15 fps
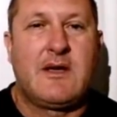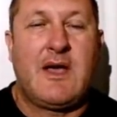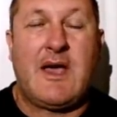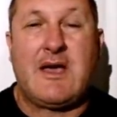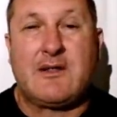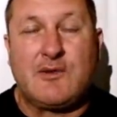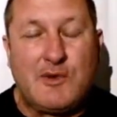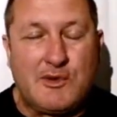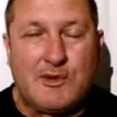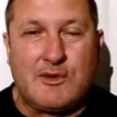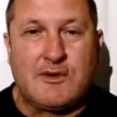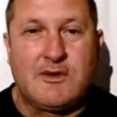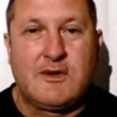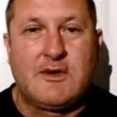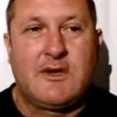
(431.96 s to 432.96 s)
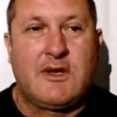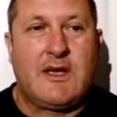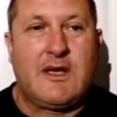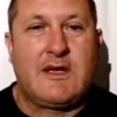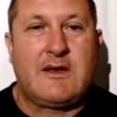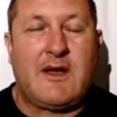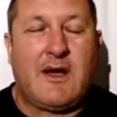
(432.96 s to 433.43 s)
at all.
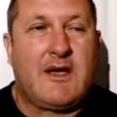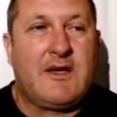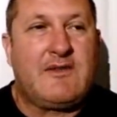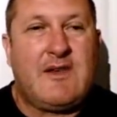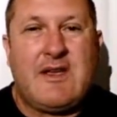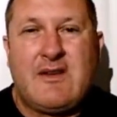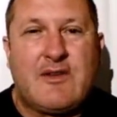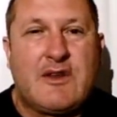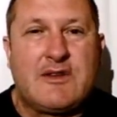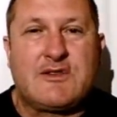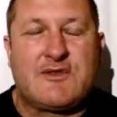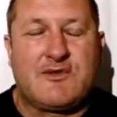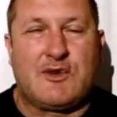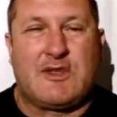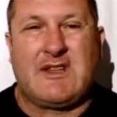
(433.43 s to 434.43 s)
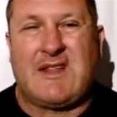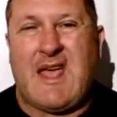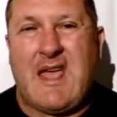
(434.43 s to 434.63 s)
And I have evidence for that.